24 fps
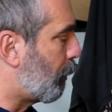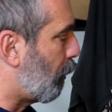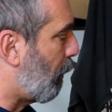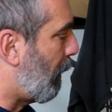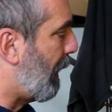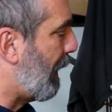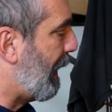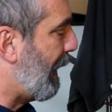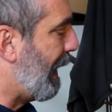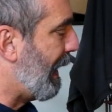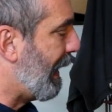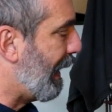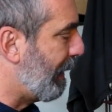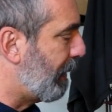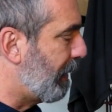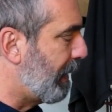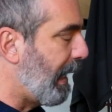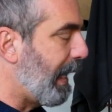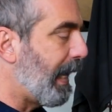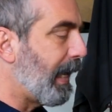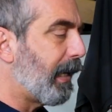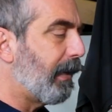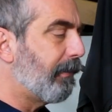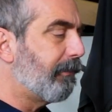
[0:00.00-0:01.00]
So I added
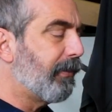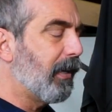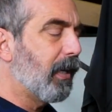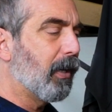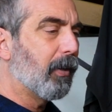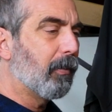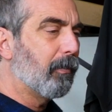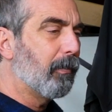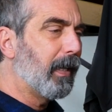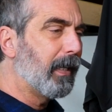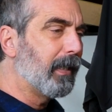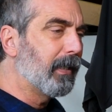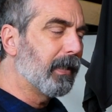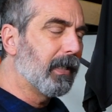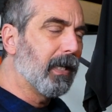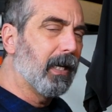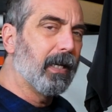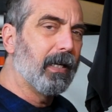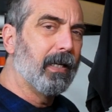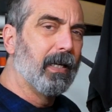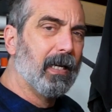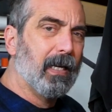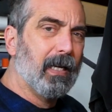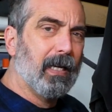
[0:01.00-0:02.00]
that. I found it made the
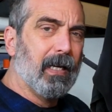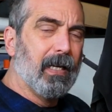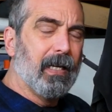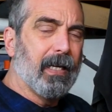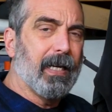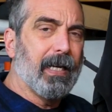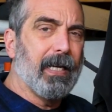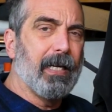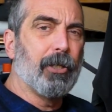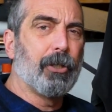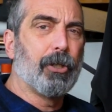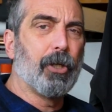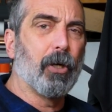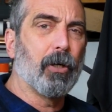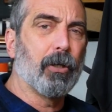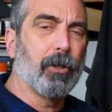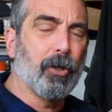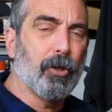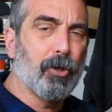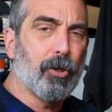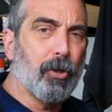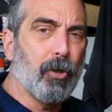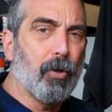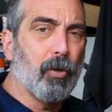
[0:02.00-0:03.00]
gun easier to
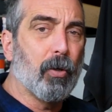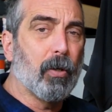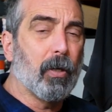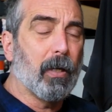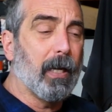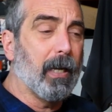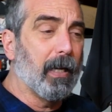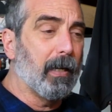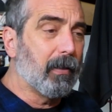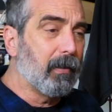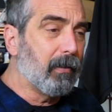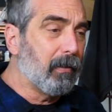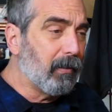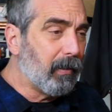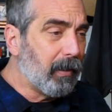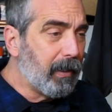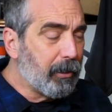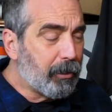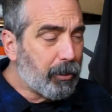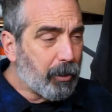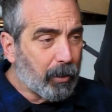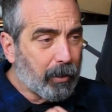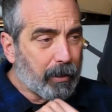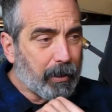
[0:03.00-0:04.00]
shoot and
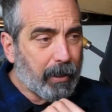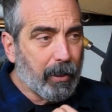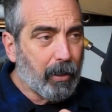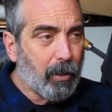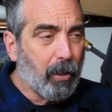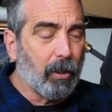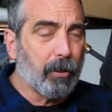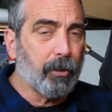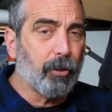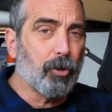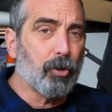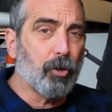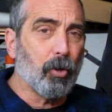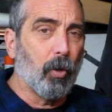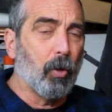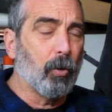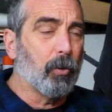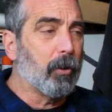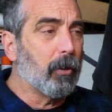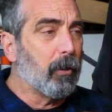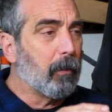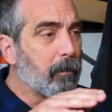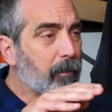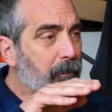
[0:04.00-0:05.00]
easier to get on the
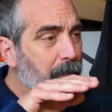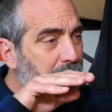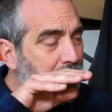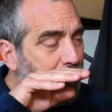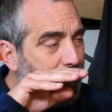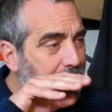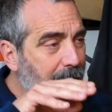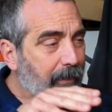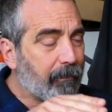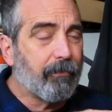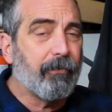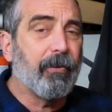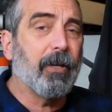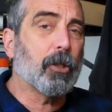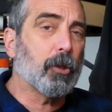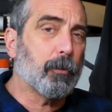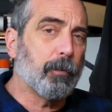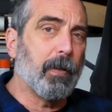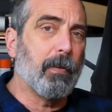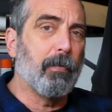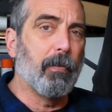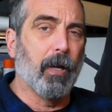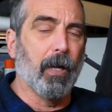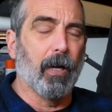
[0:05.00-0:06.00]
shoulder, and it fits
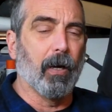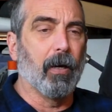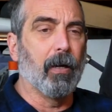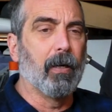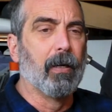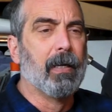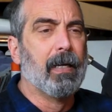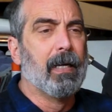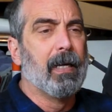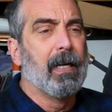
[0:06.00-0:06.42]
me better.